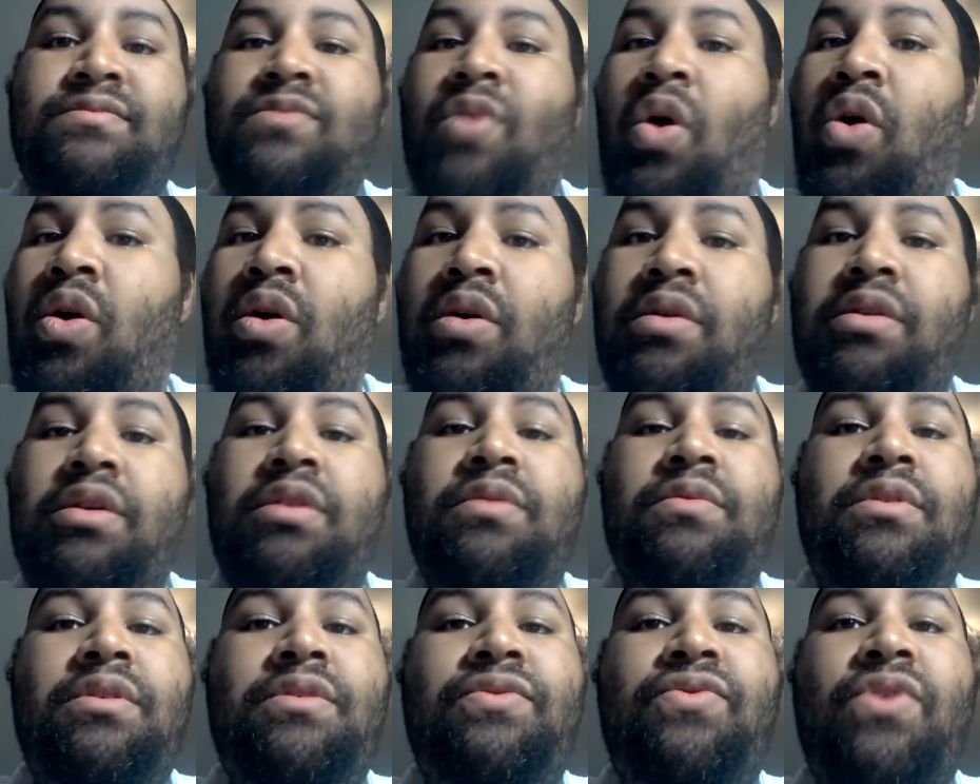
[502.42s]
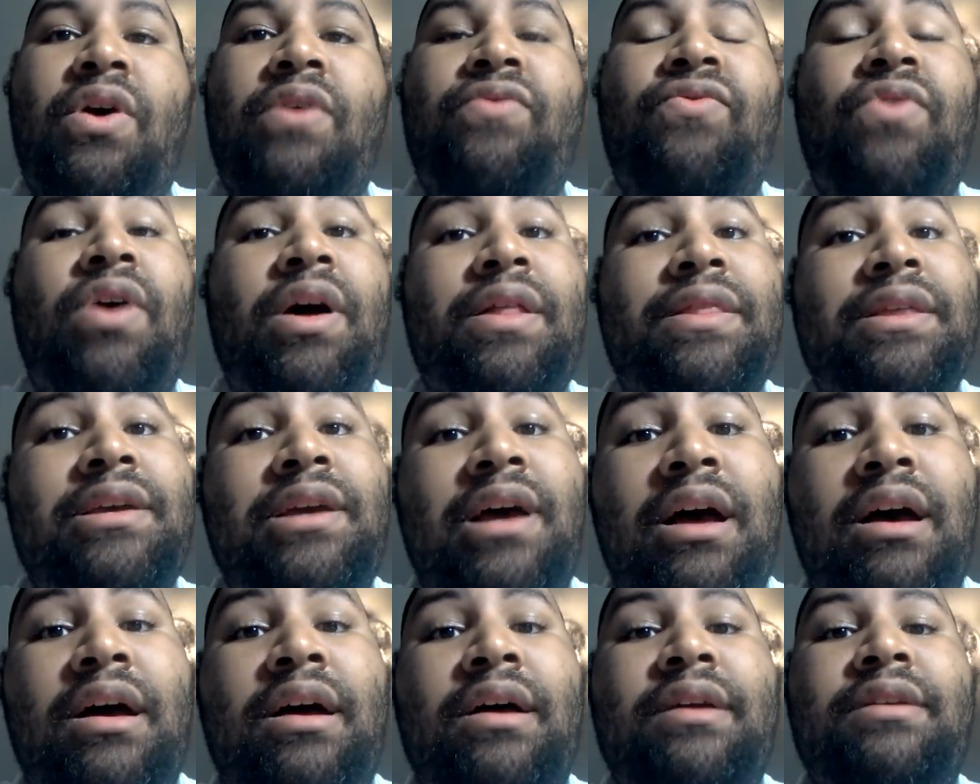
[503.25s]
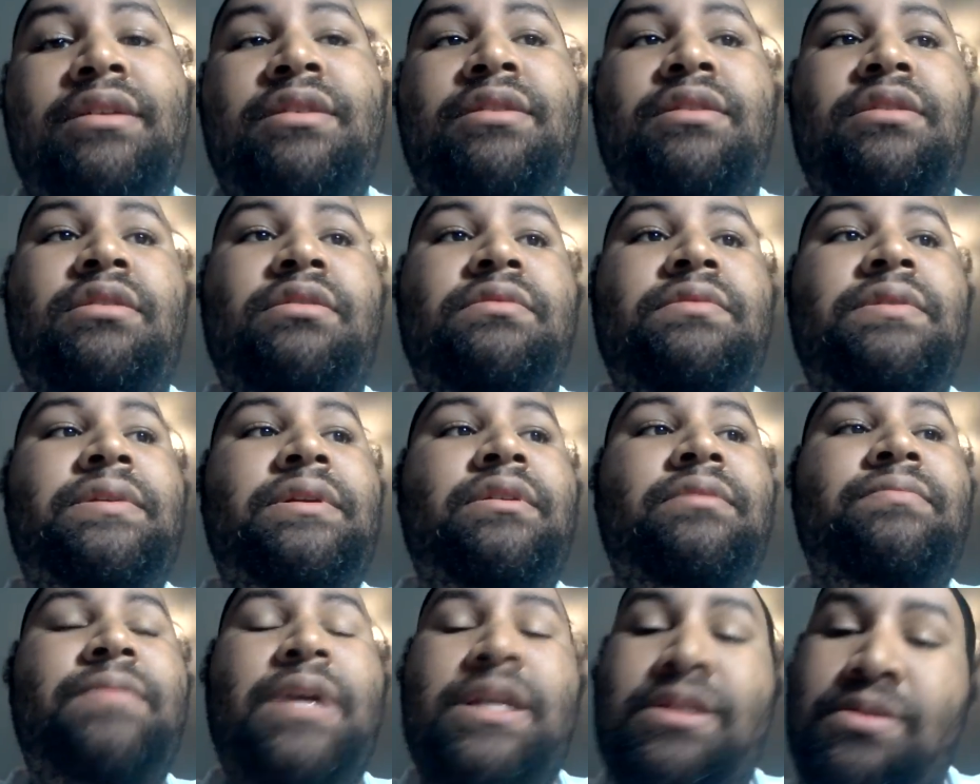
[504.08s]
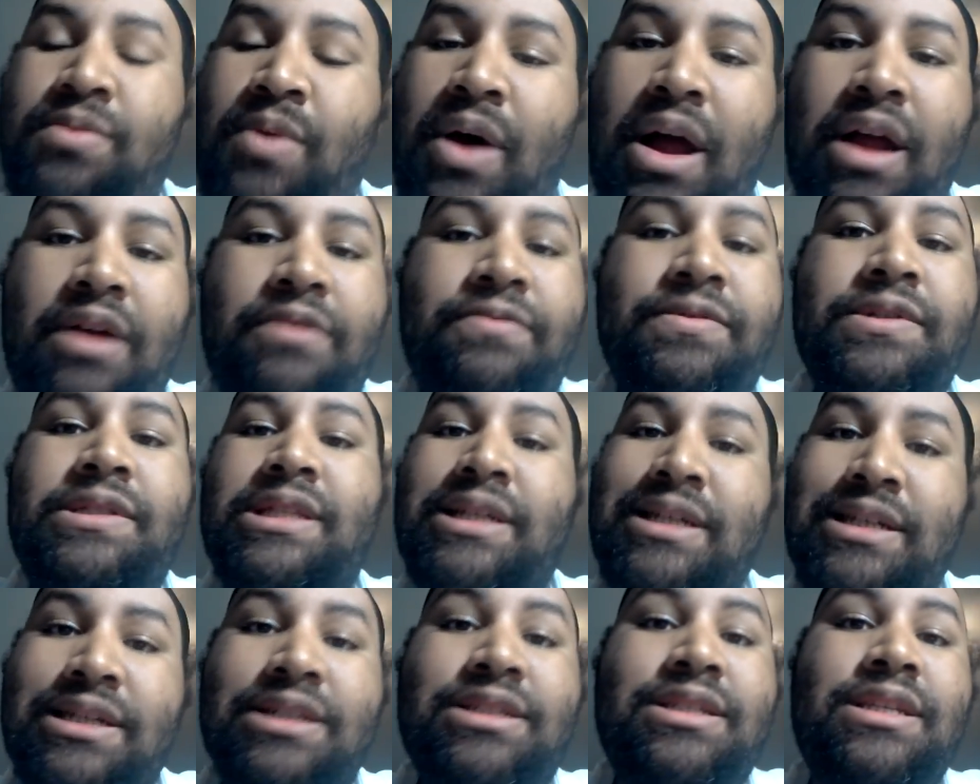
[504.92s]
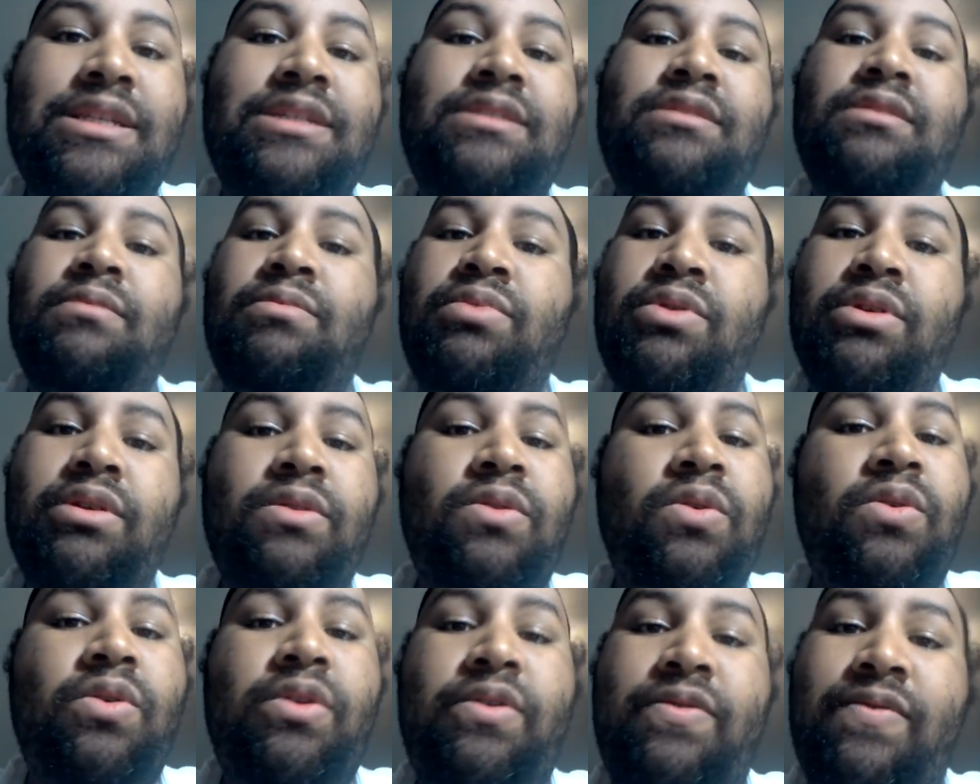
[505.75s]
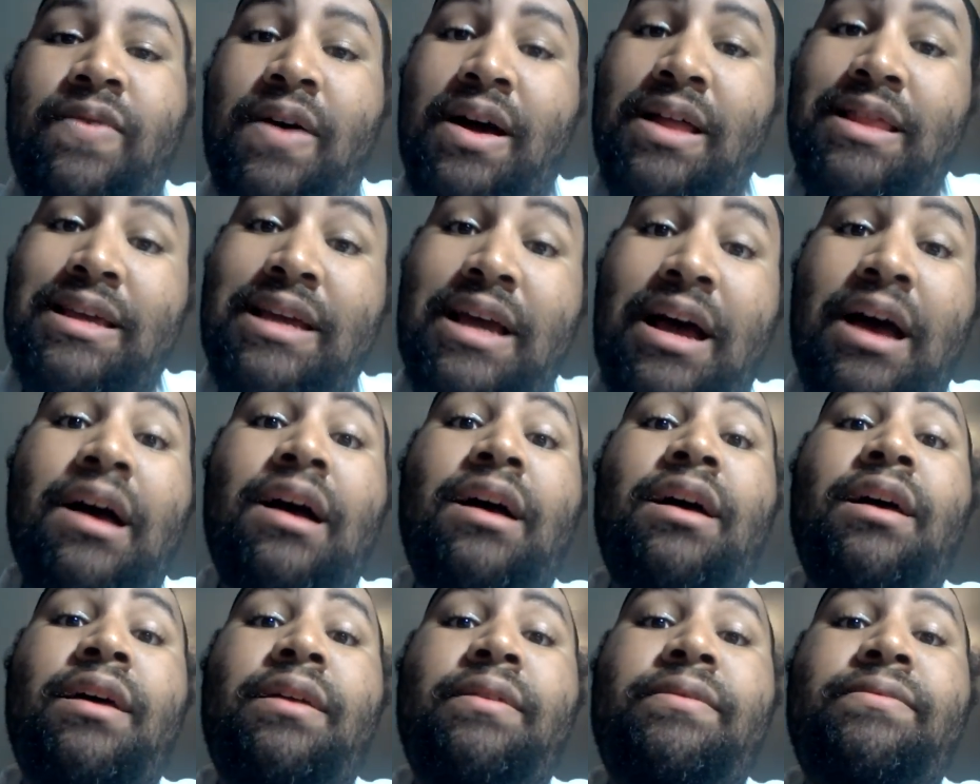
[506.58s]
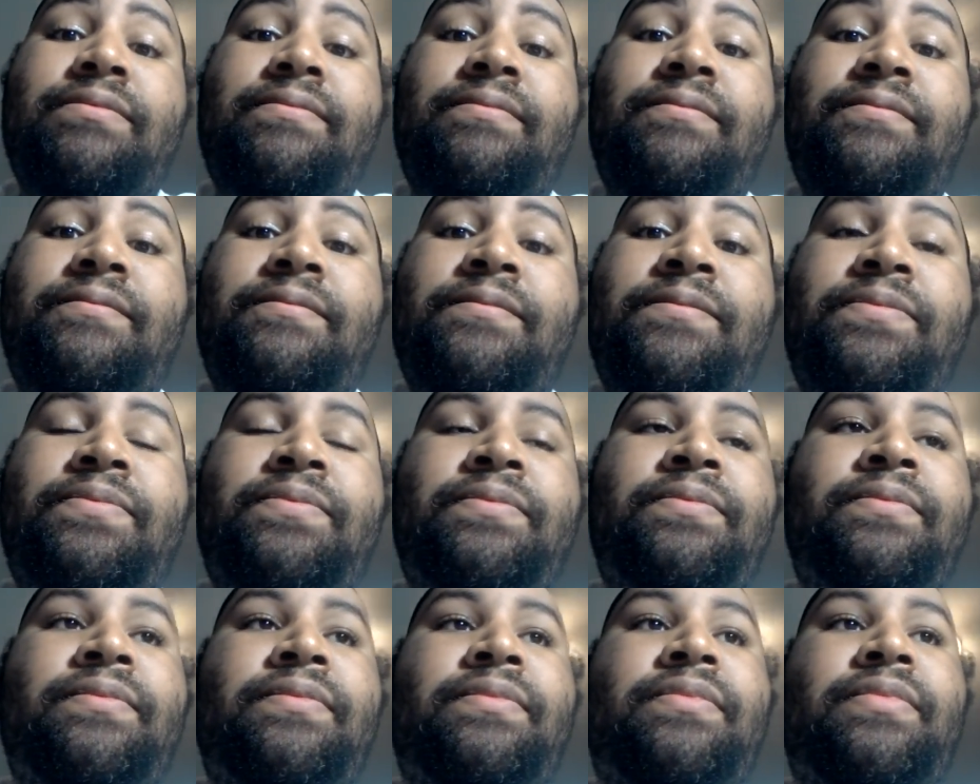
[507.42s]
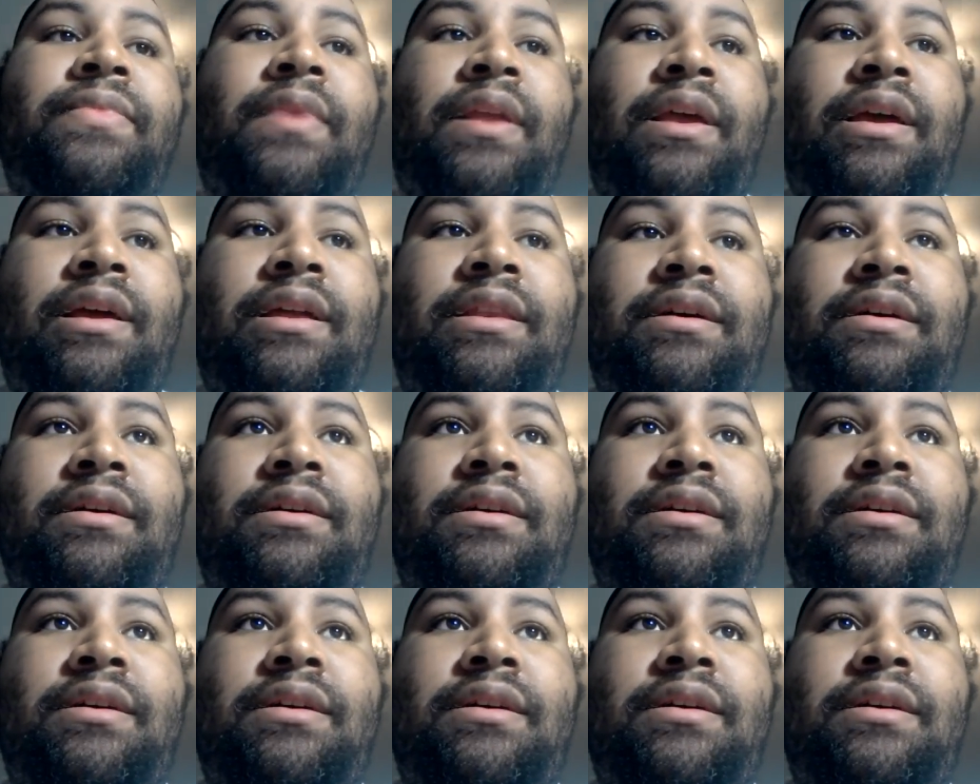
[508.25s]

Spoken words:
all to glorify Father God, you know, and that's why everything exists, to bring glory to Father God. And